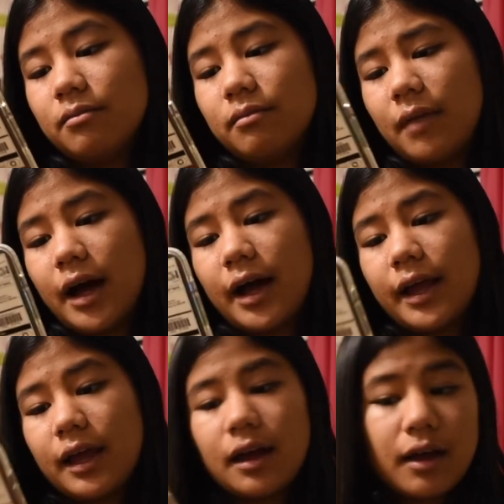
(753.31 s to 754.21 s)
my
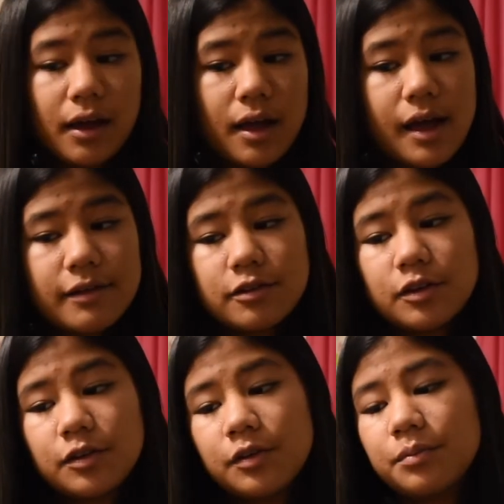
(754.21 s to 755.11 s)

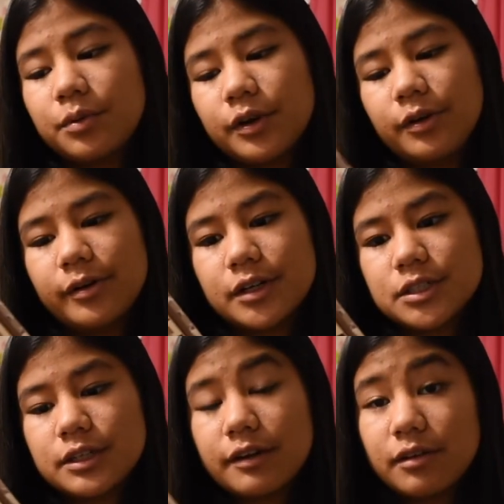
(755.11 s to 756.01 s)
iPhone pre-order,
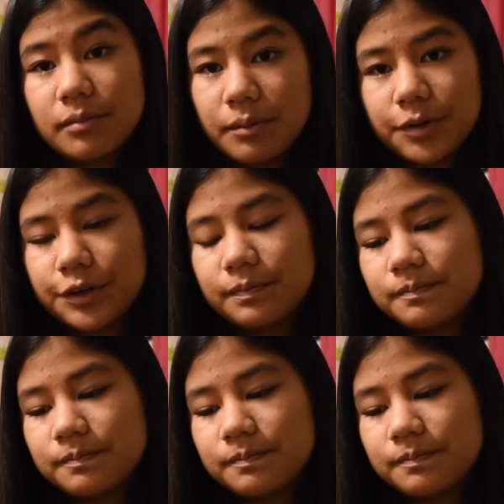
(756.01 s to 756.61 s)
so I remembered.